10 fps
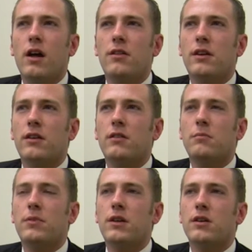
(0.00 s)

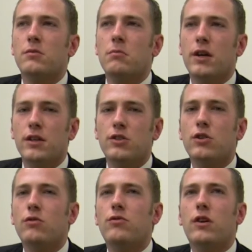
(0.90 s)
think because money is
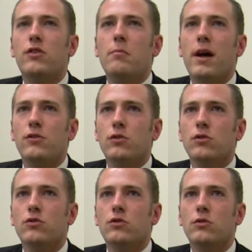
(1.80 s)
so
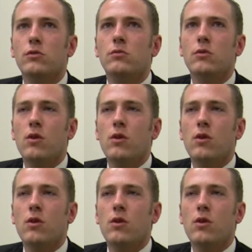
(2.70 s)
fundamental to